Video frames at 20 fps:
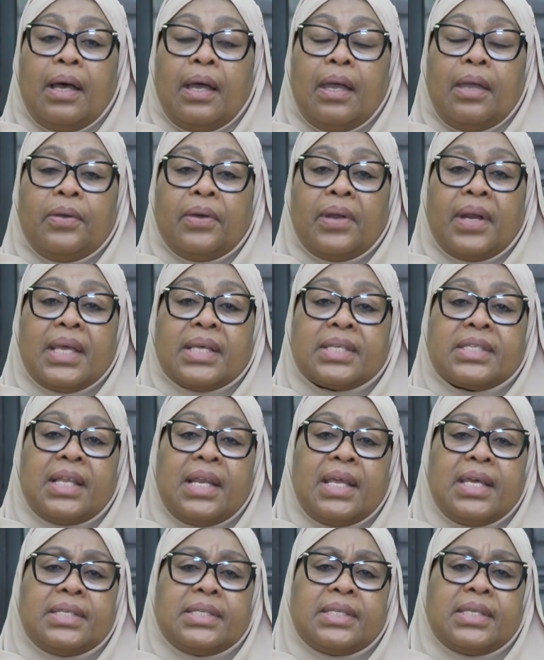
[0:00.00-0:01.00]
Your
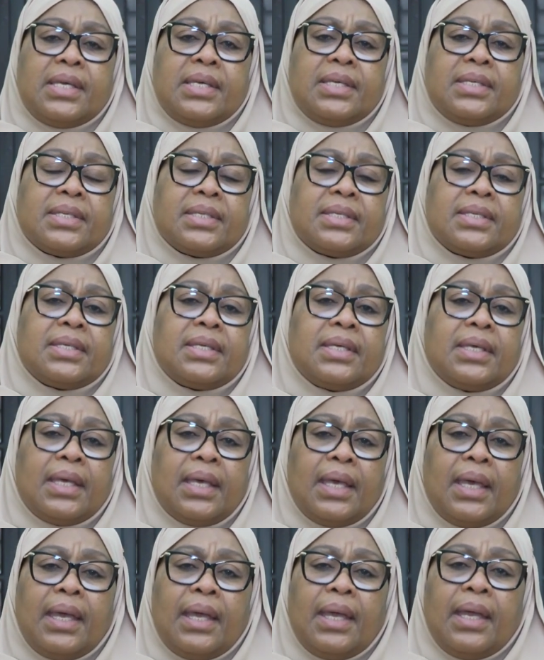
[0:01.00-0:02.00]
Excellencies,
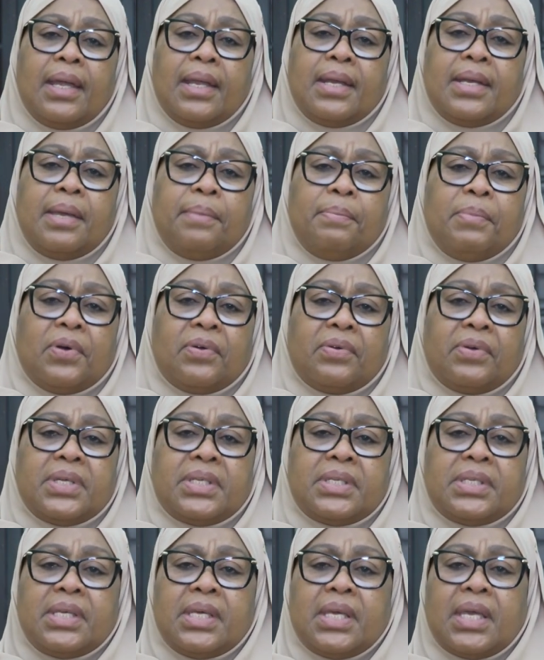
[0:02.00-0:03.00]

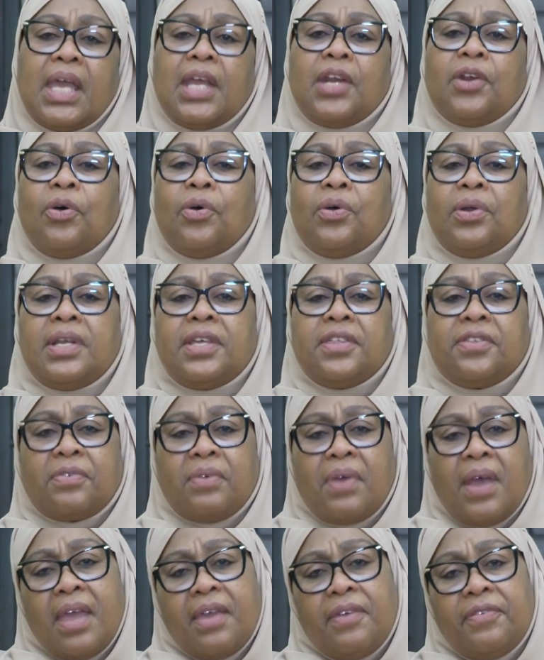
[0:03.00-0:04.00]
democracy can only
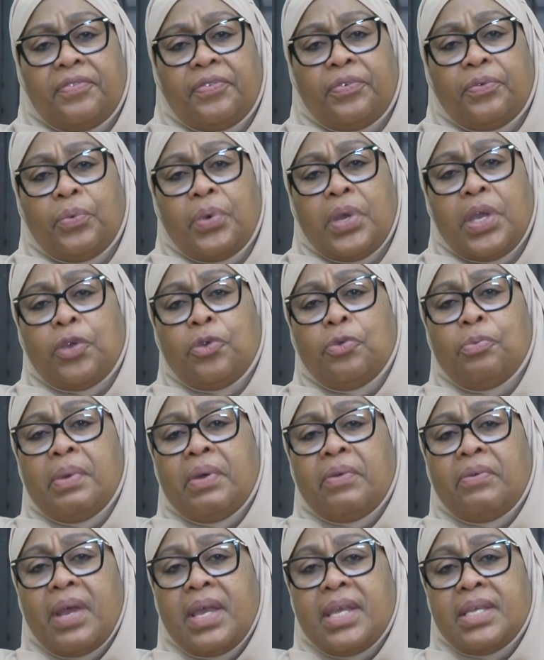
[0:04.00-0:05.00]
thrive where
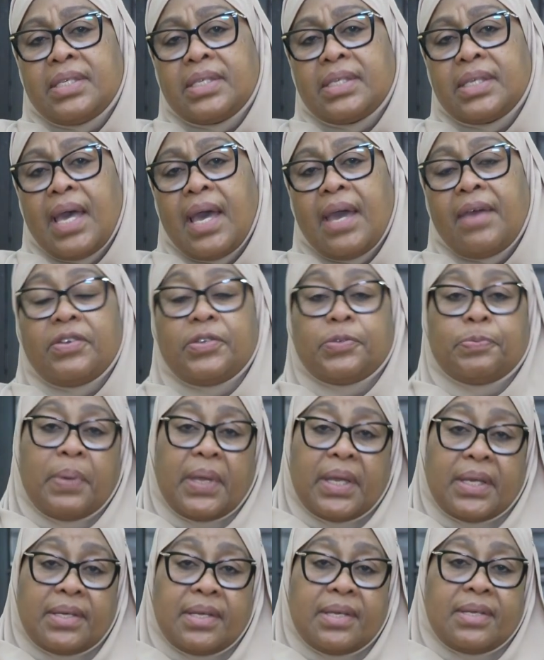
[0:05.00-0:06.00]
human rights are
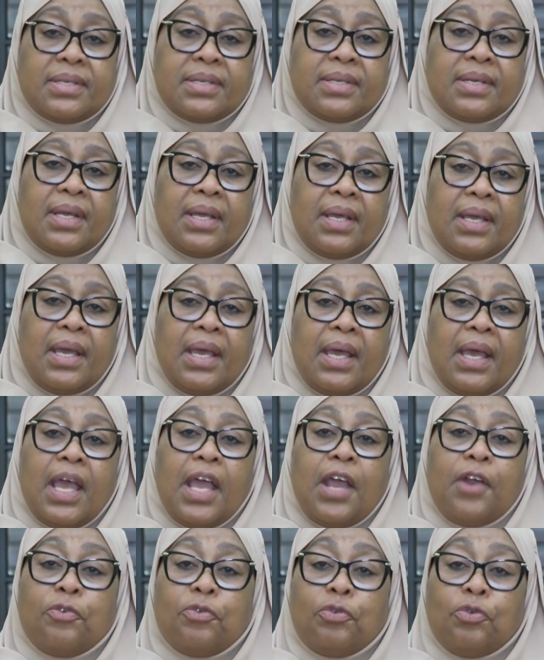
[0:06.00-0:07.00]
respected
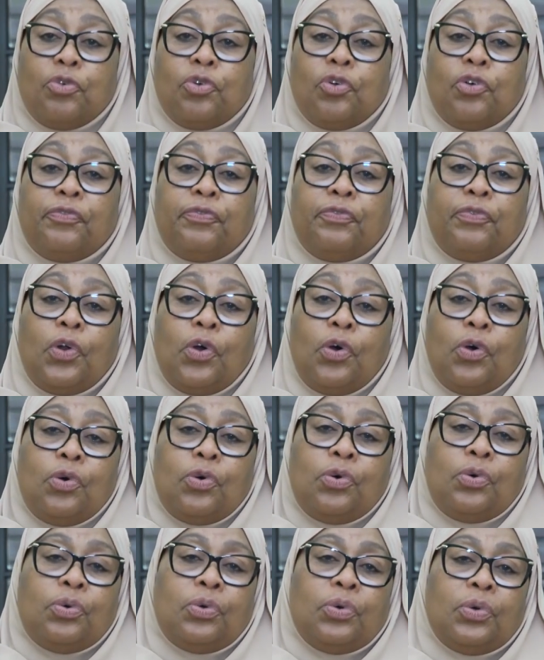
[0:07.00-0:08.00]
and rule of
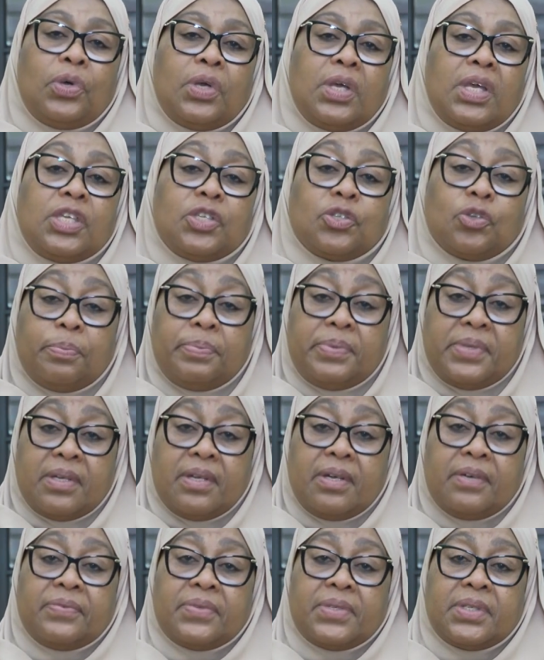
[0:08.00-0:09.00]
law is
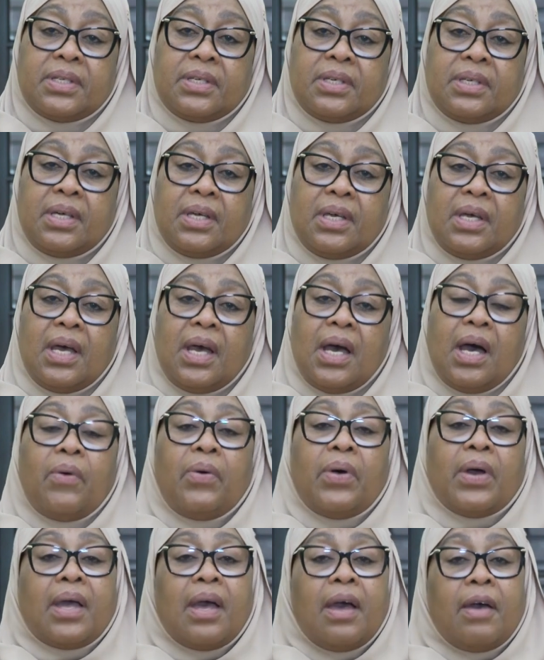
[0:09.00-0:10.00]
observed.
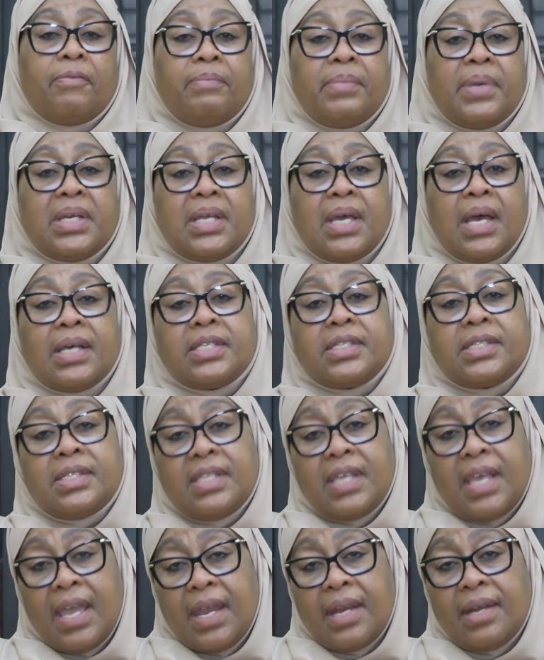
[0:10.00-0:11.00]
Our government has
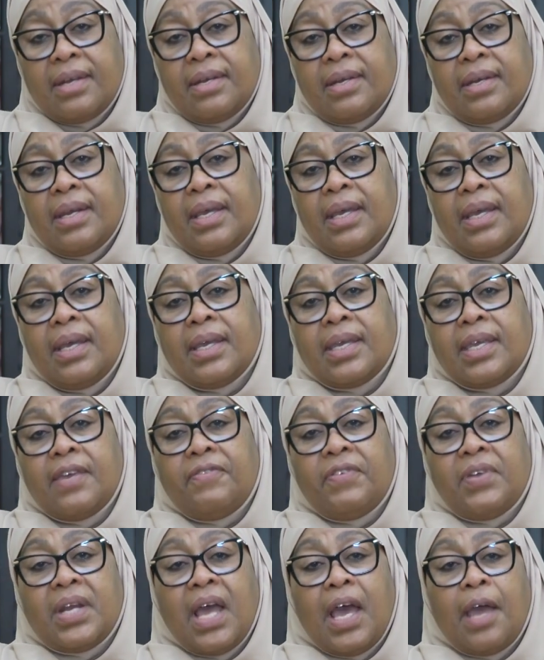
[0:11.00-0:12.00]
then
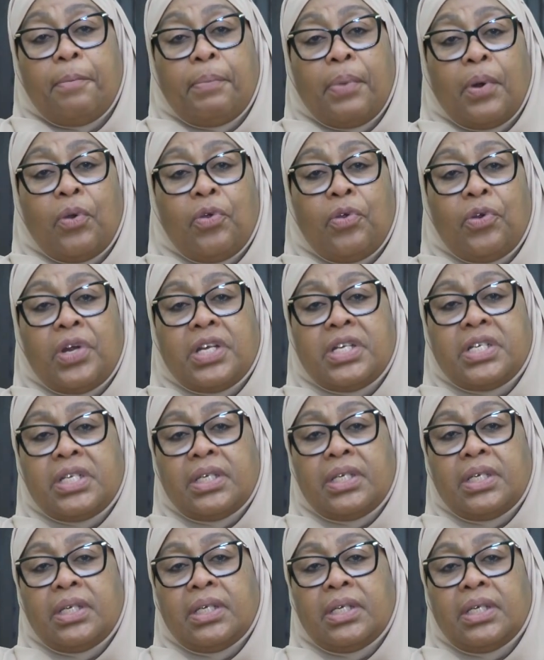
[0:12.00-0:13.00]
given high
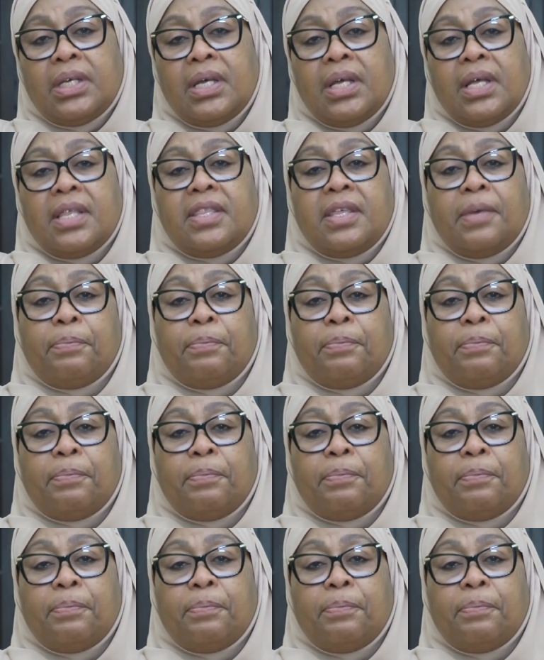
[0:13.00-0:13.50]
priority the